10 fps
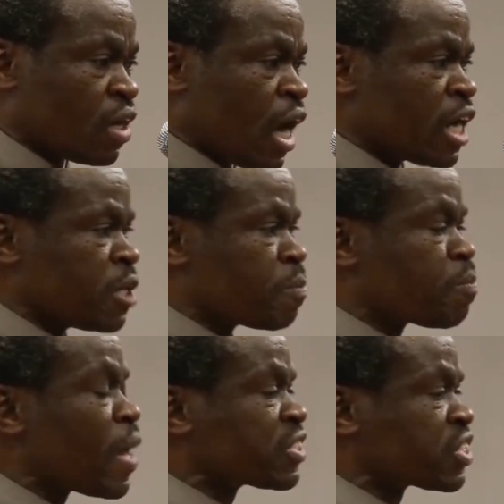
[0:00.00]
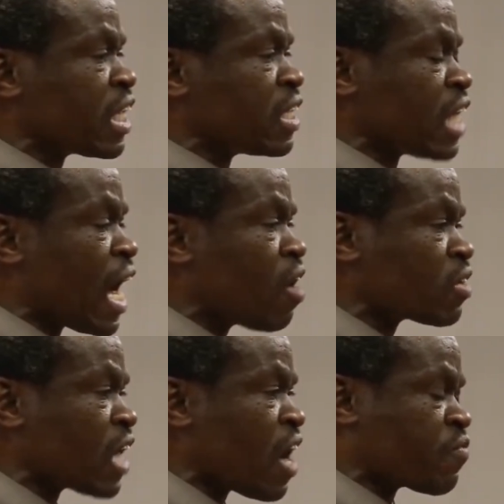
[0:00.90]
and parceled
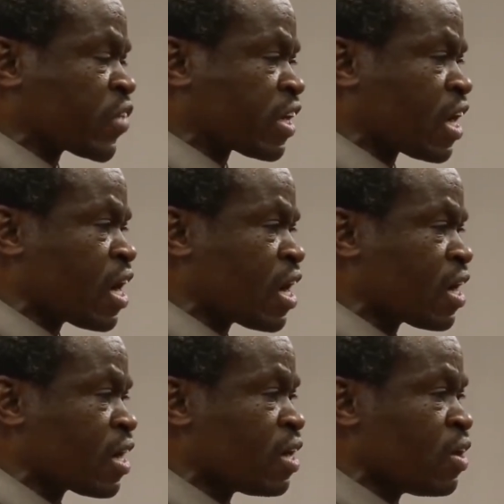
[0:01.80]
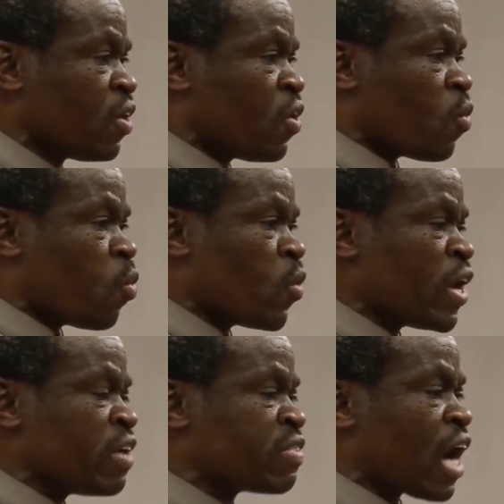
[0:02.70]
out Africa
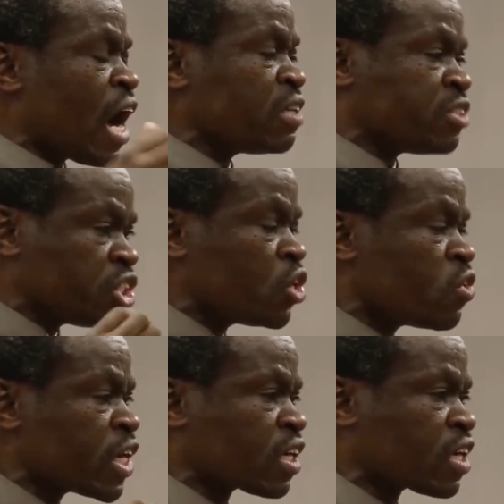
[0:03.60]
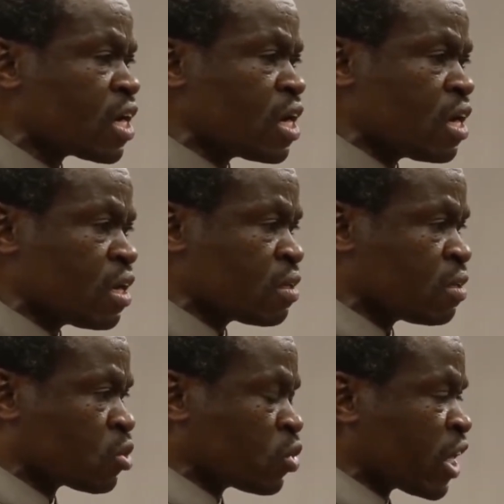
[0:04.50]
with undue
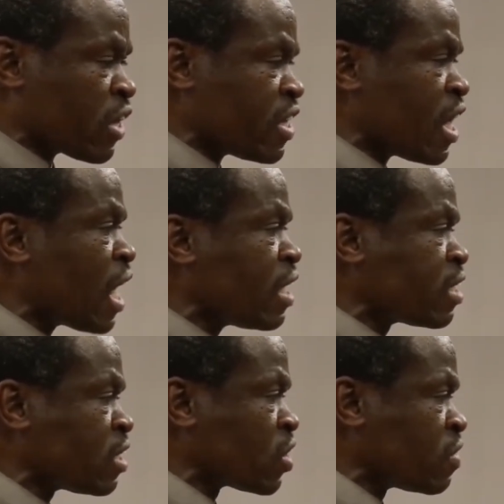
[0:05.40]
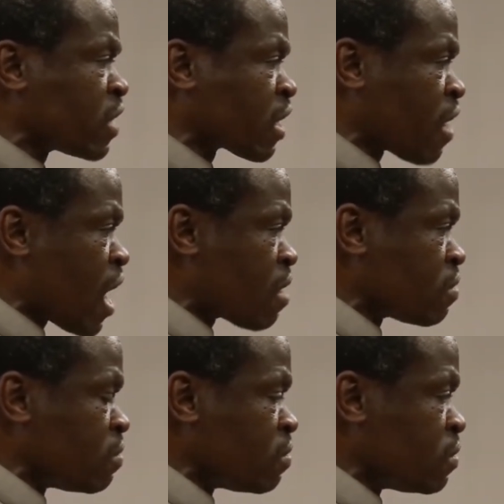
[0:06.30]
regard to the realities on the
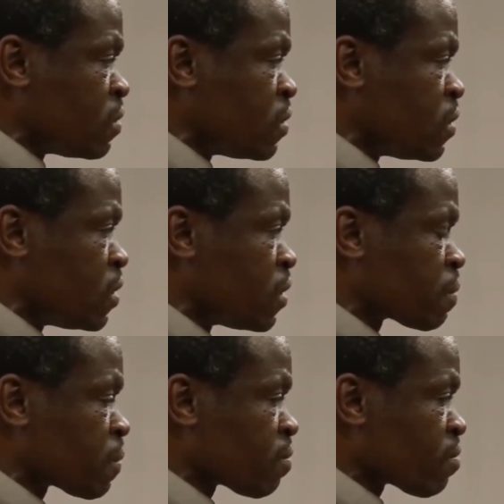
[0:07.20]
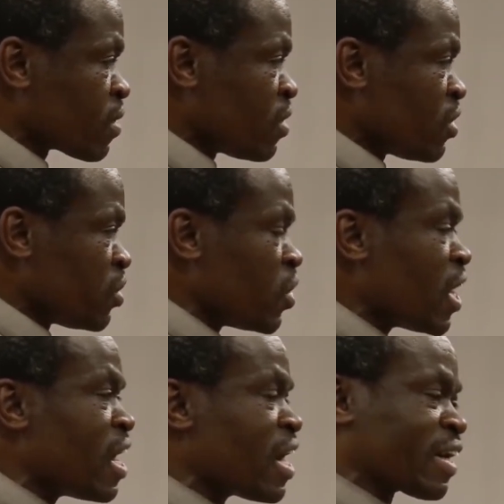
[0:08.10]
ground.
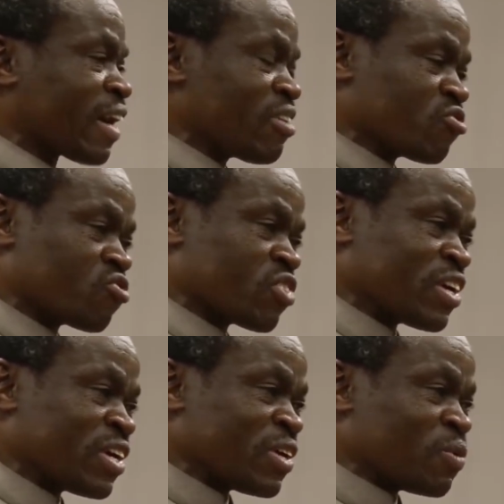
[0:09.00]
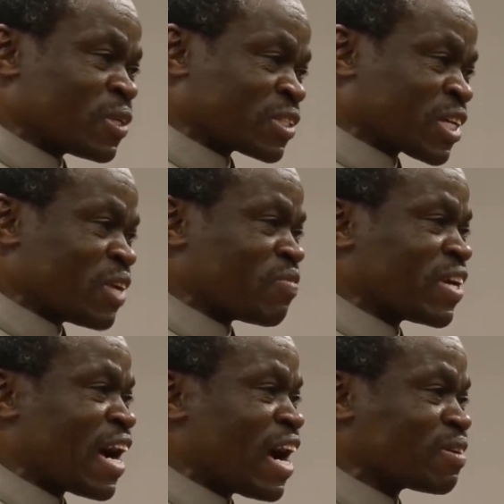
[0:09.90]
Your country was
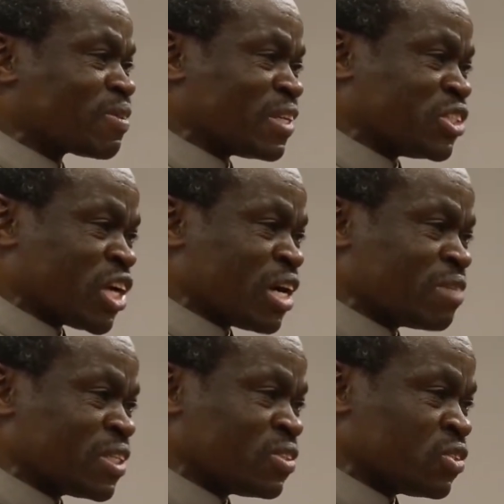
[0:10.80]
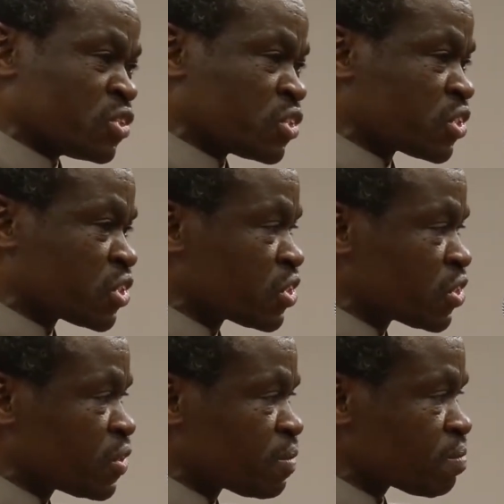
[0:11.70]
given out to the Germans.